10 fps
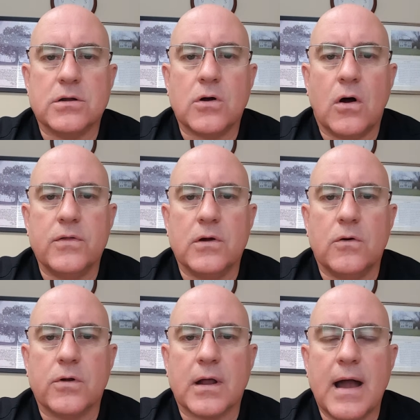And all the
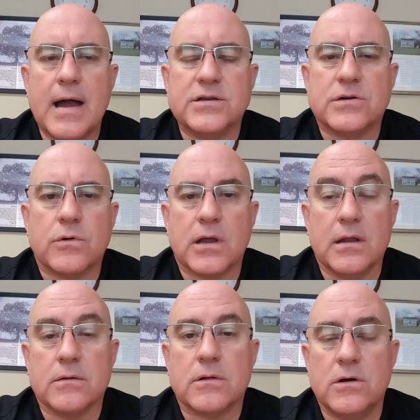older guys that were
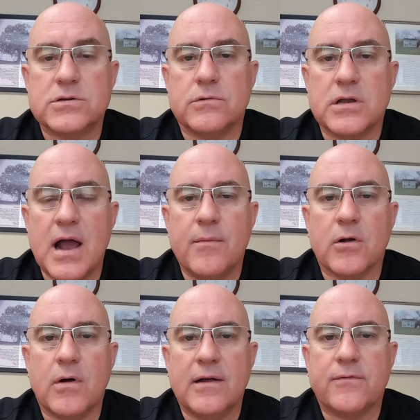getting close to
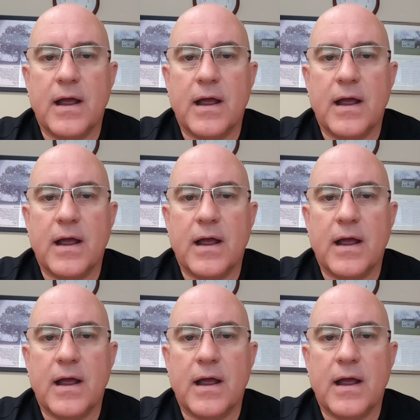retirement, quite